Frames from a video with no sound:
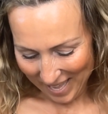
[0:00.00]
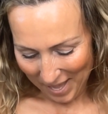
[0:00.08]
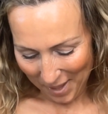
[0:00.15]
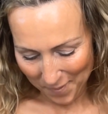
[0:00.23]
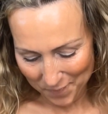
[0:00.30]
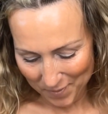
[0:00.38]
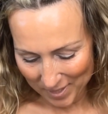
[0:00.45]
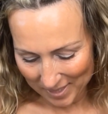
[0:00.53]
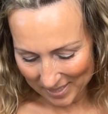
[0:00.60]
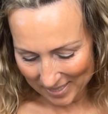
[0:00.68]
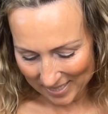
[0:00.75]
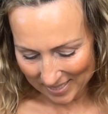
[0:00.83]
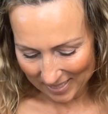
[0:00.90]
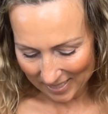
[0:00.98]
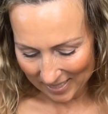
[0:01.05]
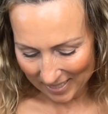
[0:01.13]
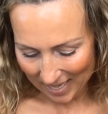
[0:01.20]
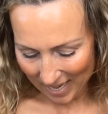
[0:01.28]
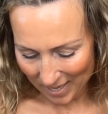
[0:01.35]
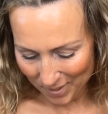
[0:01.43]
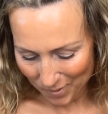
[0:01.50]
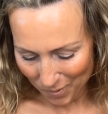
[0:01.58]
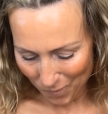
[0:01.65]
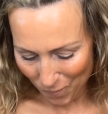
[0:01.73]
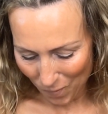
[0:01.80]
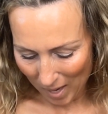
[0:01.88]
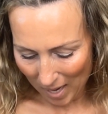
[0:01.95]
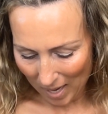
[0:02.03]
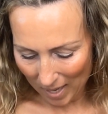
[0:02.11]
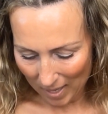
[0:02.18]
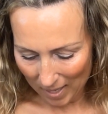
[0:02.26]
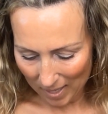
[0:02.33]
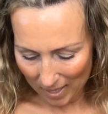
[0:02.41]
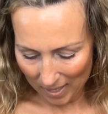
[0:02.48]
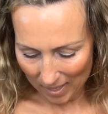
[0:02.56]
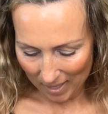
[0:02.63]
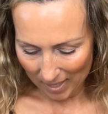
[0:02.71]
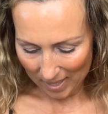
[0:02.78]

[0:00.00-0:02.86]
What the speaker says: I'm feeling silly. I don't know why.